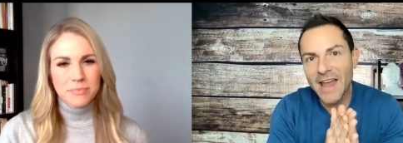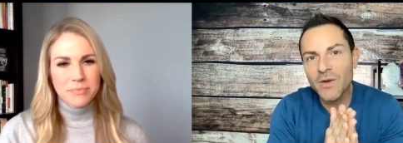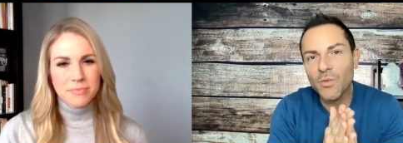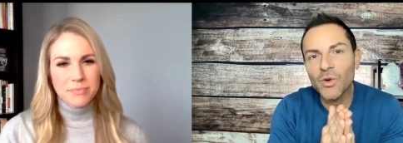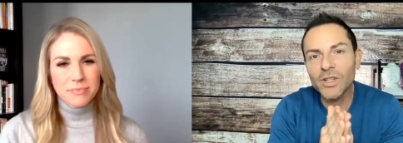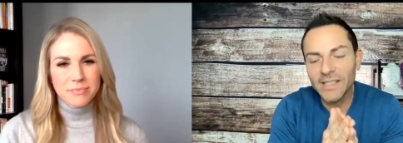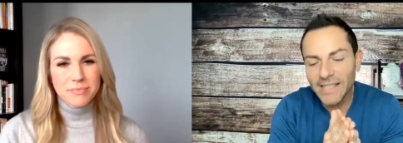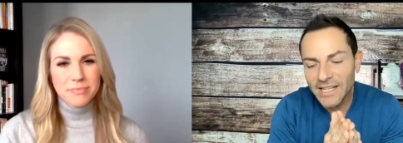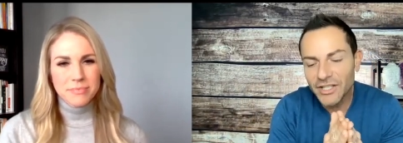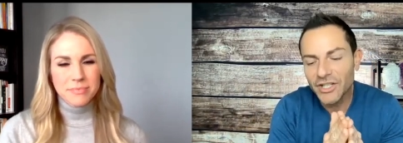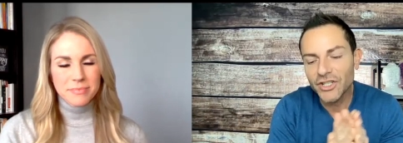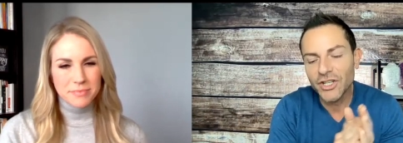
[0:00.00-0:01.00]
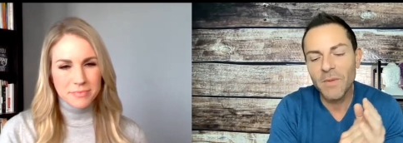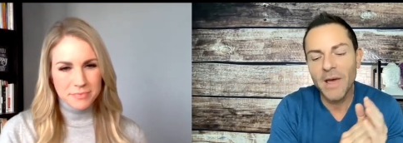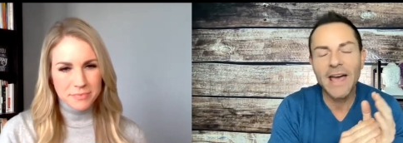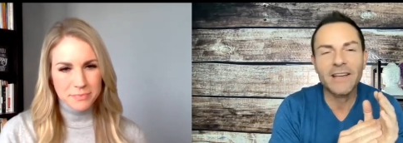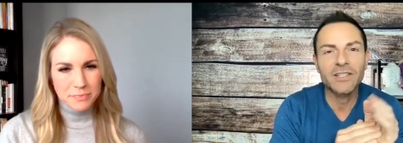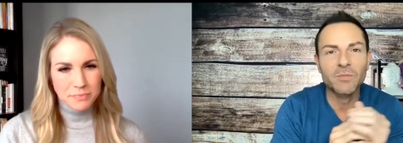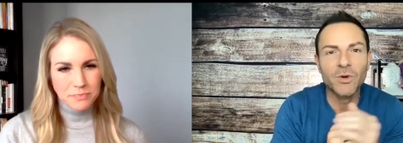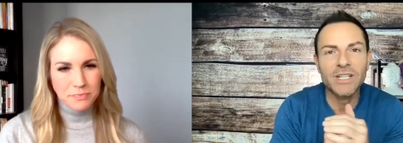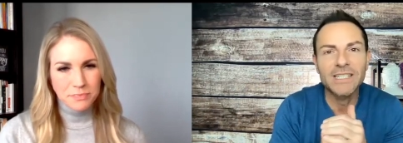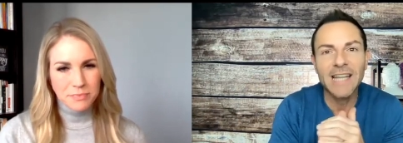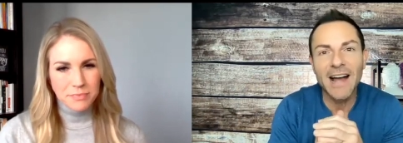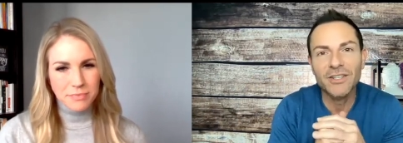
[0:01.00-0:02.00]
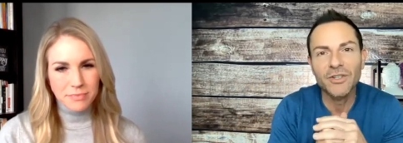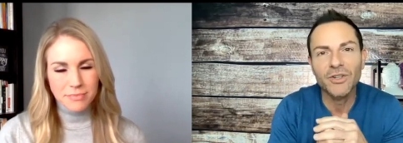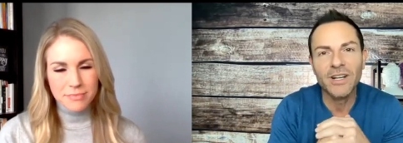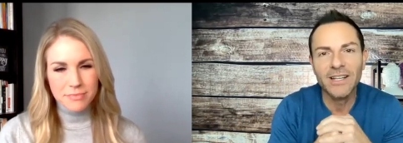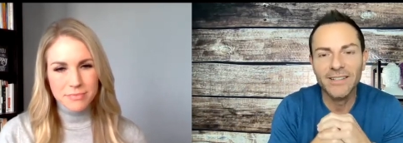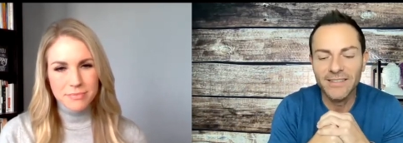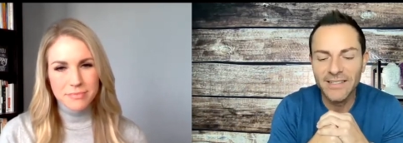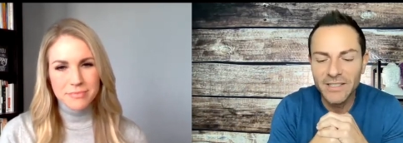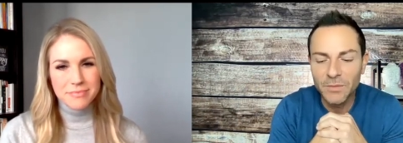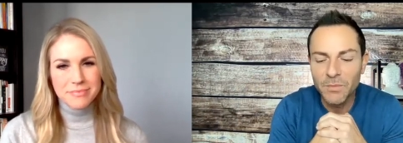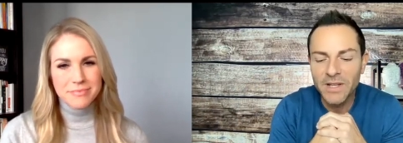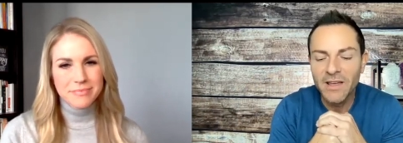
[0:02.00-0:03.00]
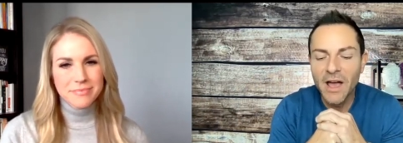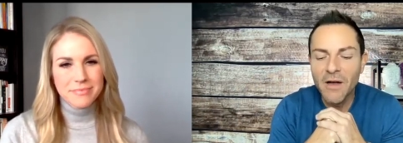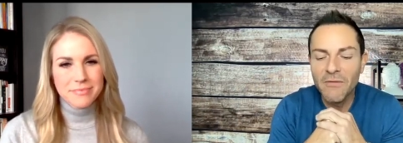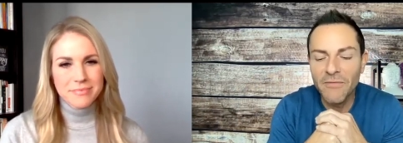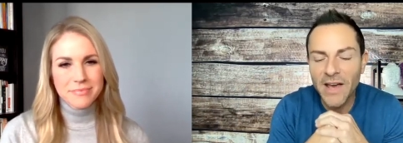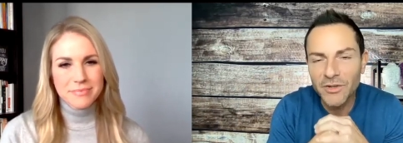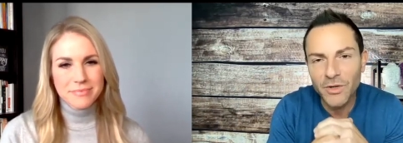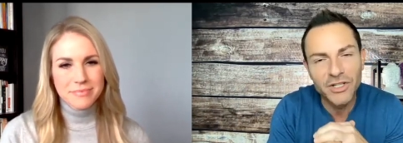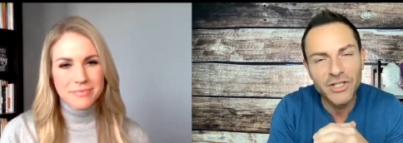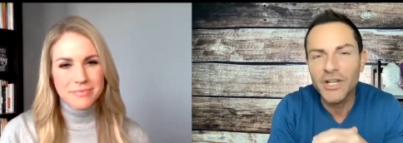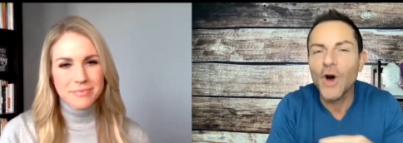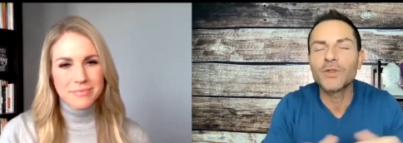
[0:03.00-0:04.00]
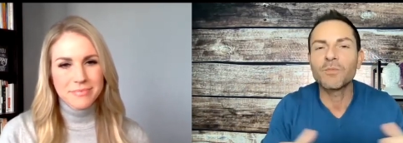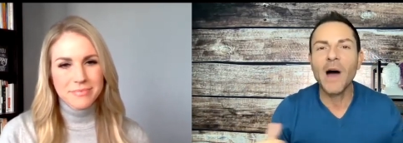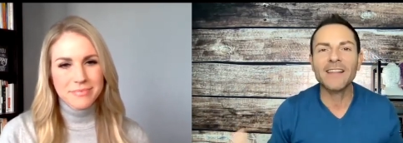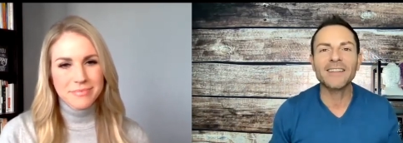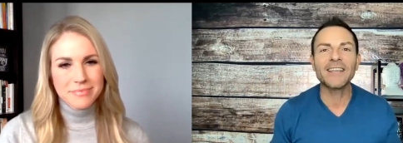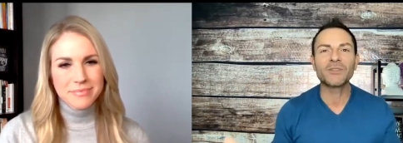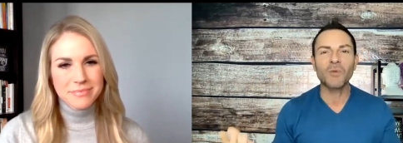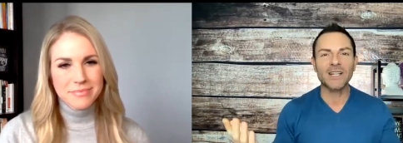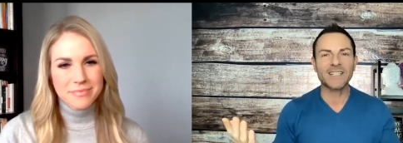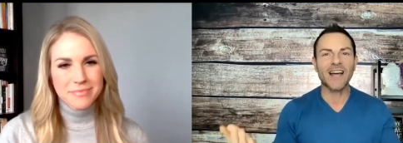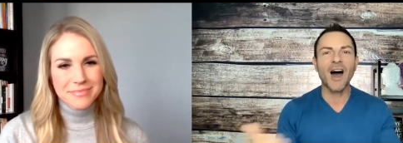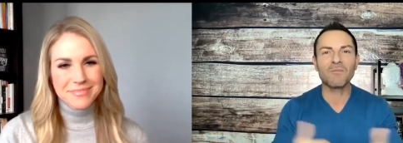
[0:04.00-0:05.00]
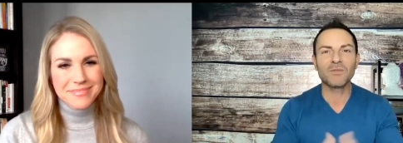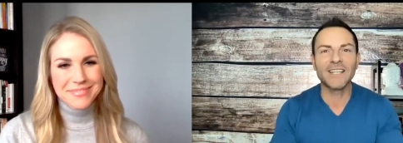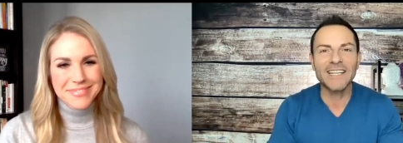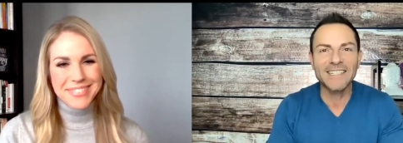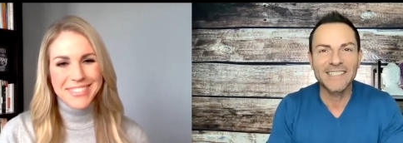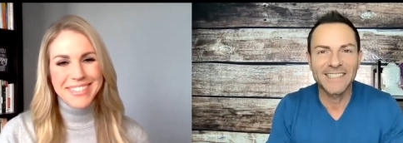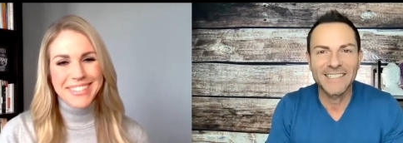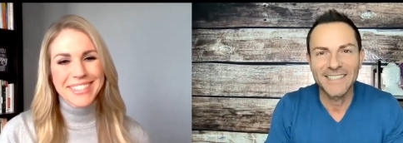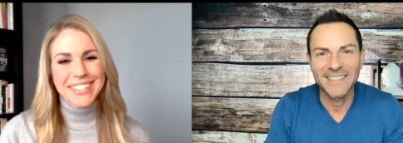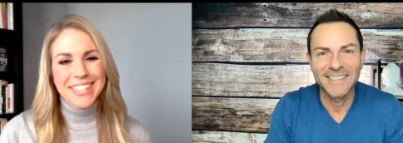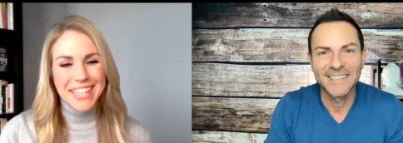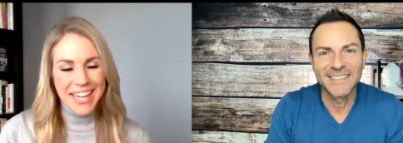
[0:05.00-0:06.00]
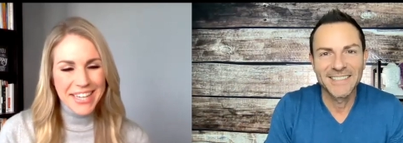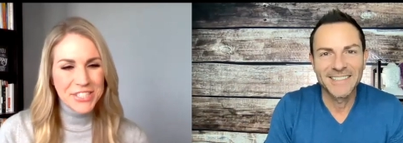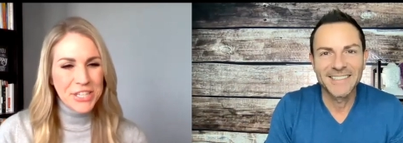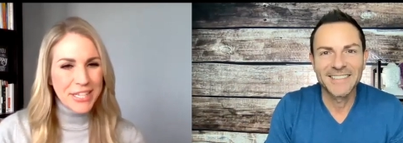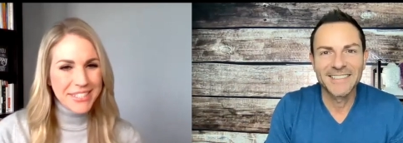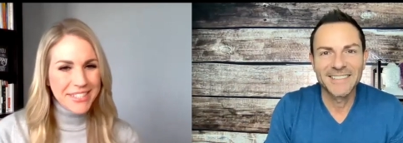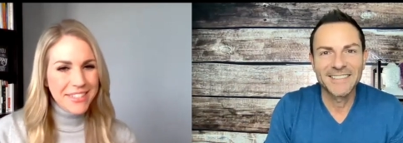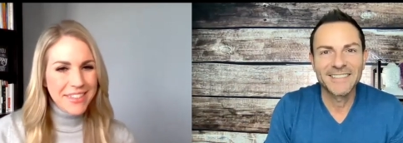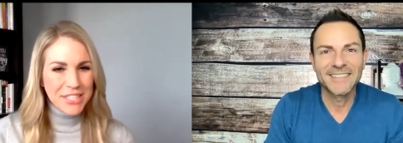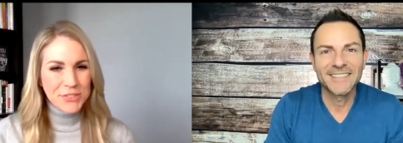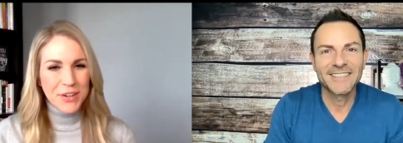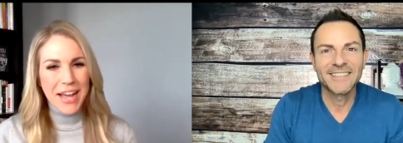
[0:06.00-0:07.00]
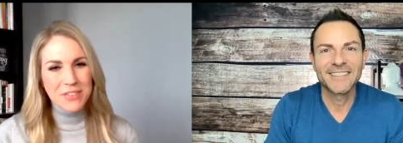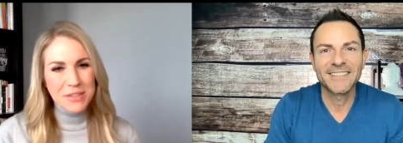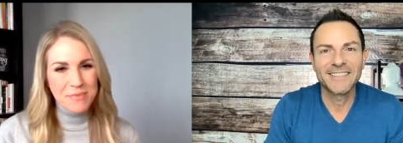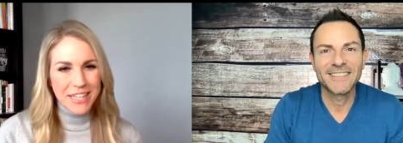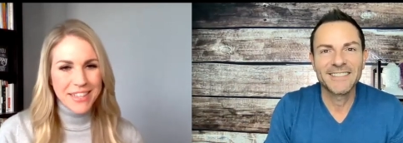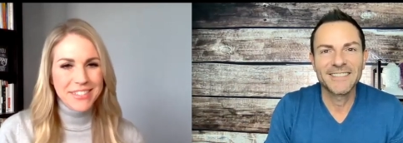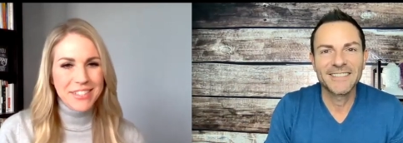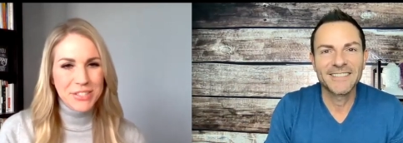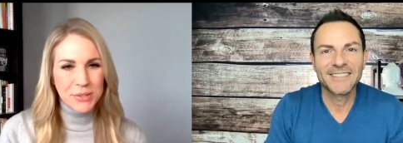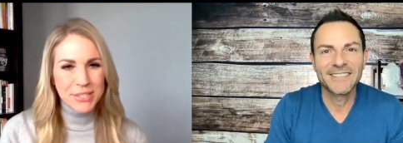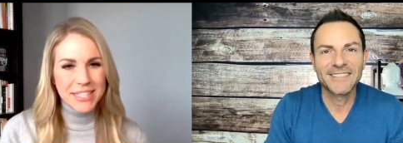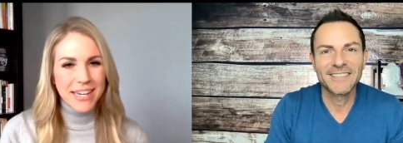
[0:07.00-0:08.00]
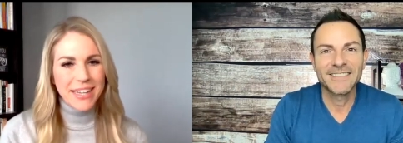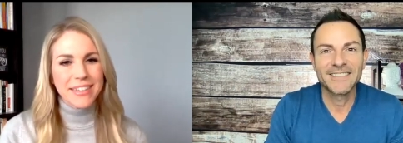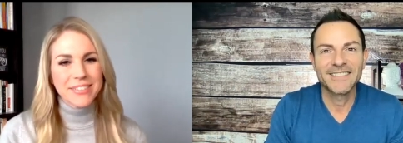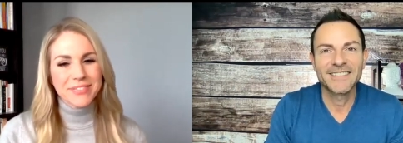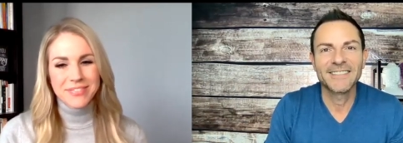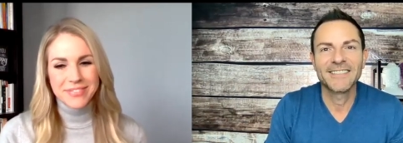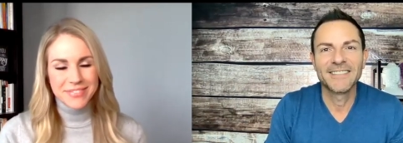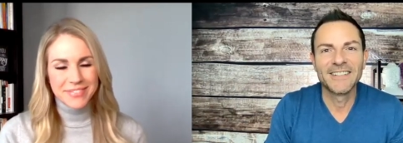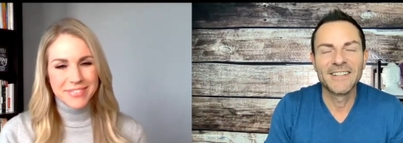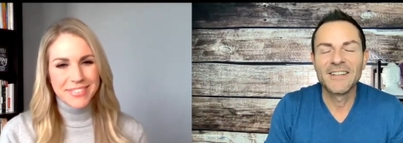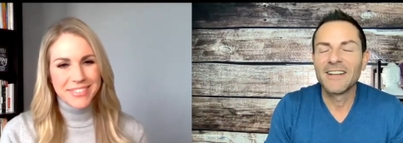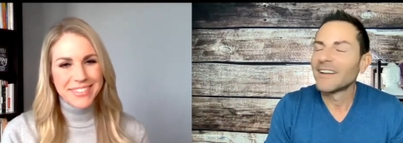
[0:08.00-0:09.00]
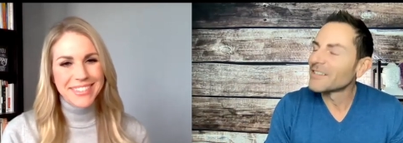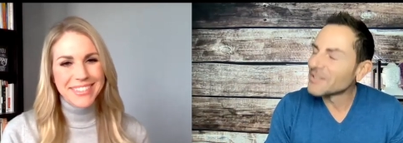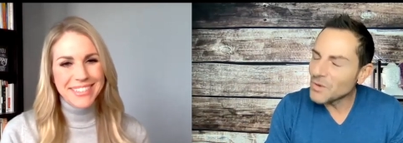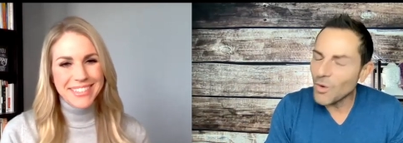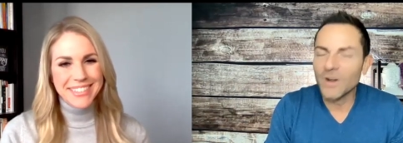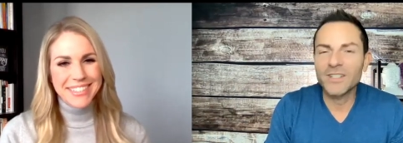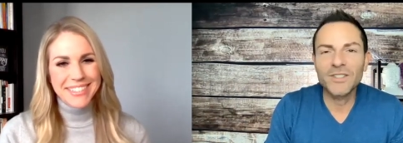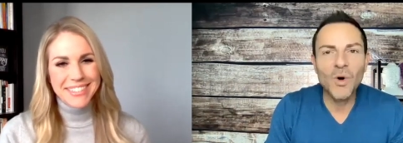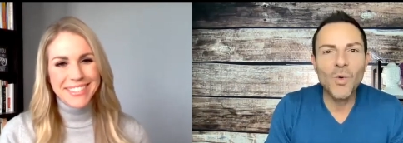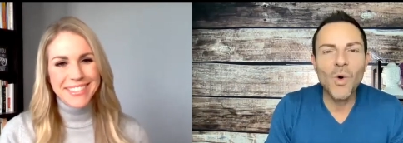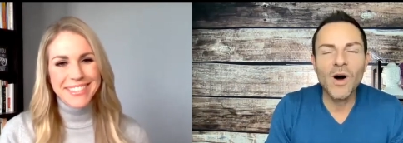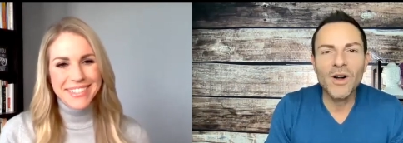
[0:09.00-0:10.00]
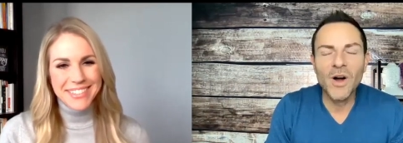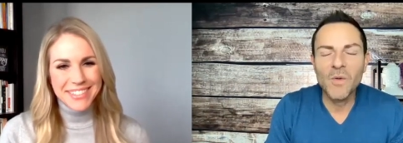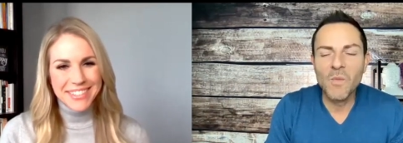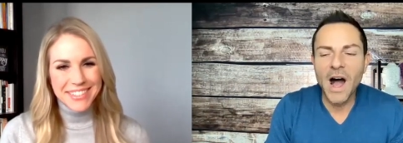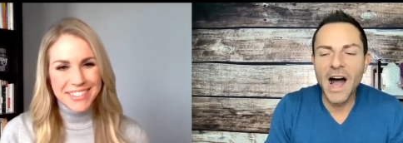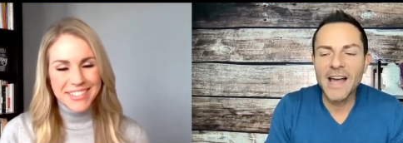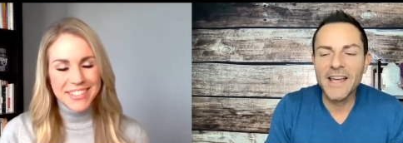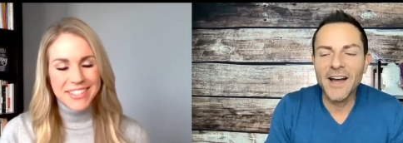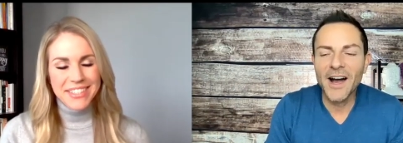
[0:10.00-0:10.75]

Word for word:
Speaker 1: and relationship expert, Dr. Elizabeth Fedrick, she goes by Liz. What's up, Liz?
Speaker 2: Hey, Jason. Thanks for having me. This is so exciting.
Speaker 1: You are so welcome. I